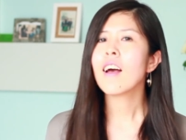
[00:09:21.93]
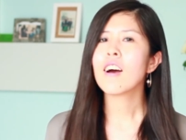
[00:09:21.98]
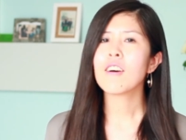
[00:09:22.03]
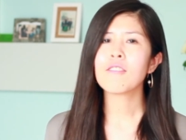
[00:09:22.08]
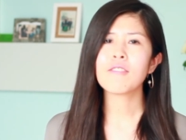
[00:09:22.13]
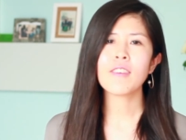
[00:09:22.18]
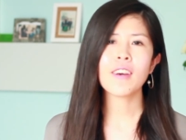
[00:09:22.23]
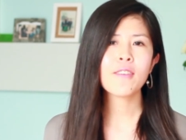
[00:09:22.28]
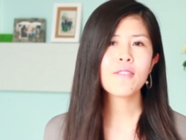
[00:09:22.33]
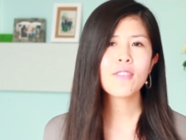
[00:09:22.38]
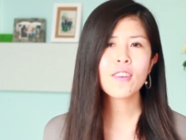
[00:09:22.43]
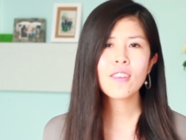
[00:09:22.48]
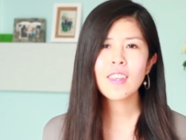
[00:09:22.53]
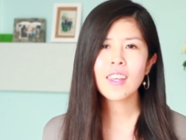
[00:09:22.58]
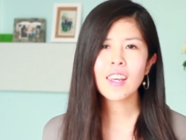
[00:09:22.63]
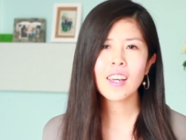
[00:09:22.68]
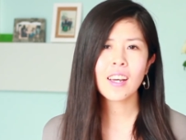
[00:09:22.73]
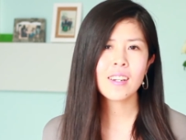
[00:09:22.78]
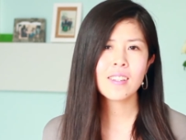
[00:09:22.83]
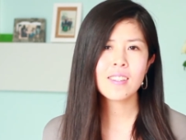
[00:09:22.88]
Of
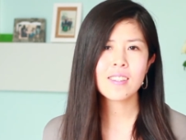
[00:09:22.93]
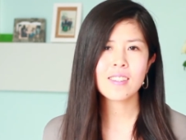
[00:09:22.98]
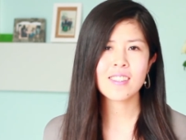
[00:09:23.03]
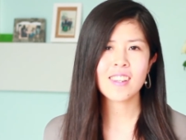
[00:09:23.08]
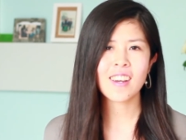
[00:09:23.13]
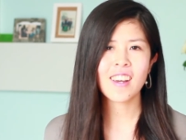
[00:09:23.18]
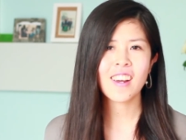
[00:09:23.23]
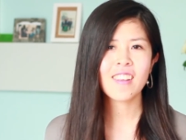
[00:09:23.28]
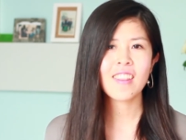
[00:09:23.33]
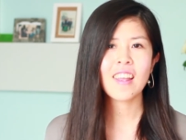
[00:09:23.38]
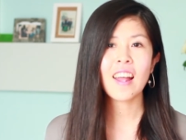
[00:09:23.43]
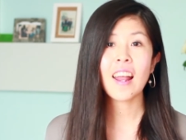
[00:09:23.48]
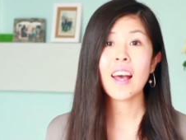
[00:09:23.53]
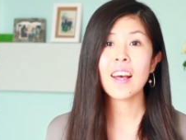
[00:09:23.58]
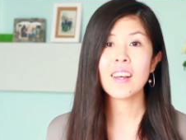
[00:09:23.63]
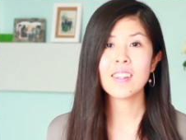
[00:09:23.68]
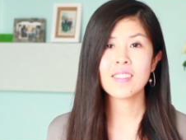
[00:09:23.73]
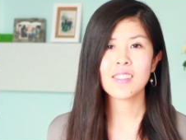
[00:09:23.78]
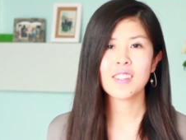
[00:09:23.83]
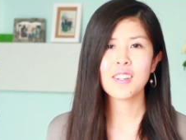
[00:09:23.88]
everything I desire that
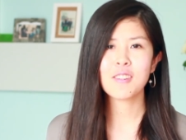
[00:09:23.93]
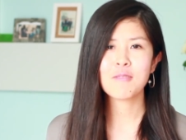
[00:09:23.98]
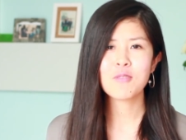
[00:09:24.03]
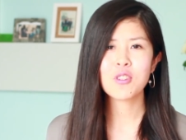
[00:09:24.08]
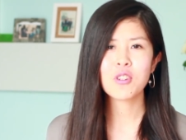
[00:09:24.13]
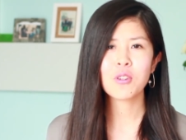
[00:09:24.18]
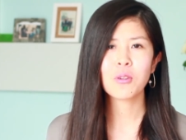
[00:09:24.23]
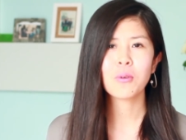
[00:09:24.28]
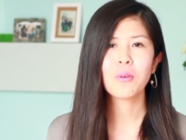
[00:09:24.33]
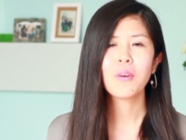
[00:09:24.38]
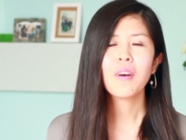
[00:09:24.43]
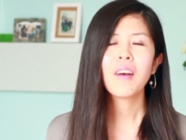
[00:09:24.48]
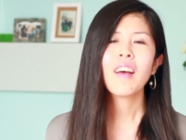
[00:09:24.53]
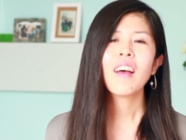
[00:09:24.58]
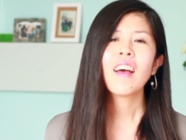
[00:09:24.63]
has come true,